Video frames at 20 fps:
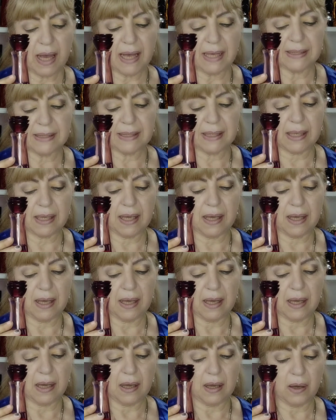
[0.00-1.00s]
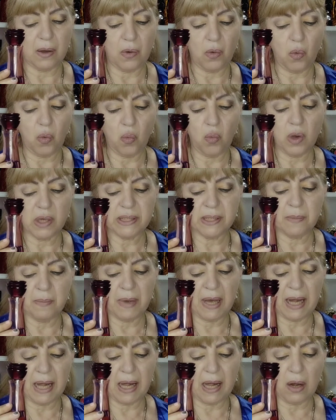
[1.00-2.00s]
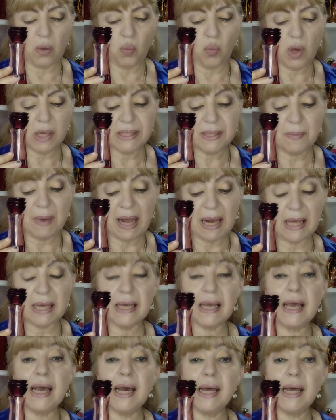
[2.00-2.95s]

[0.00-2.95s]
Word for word: has uh, watermelon, watermelon